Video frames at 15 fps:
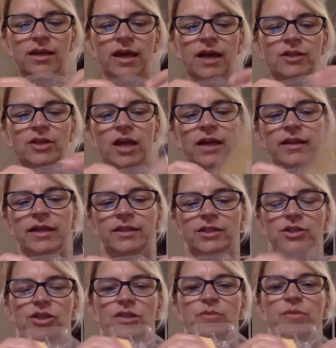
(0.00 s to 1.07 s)
I, I like to
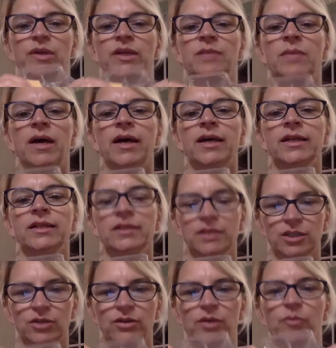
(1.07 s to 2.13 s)
just bend mine
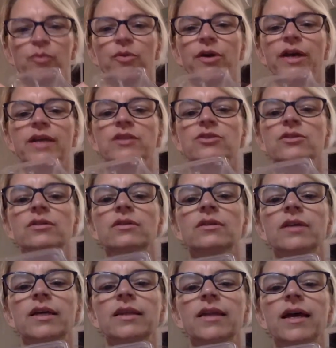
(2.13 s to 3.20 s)
till it breaks
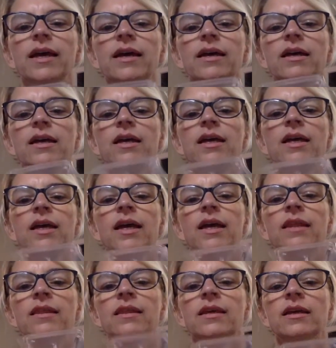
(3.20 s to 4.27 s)
like that.
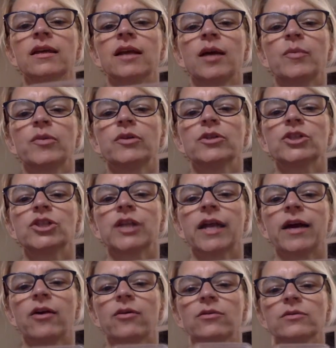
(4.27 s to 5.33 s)
And then I push it
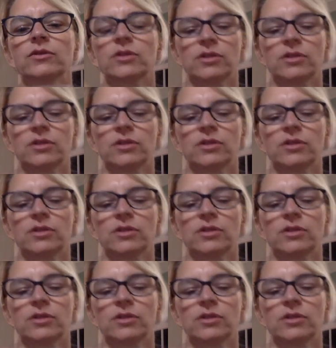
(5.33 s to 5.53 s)
out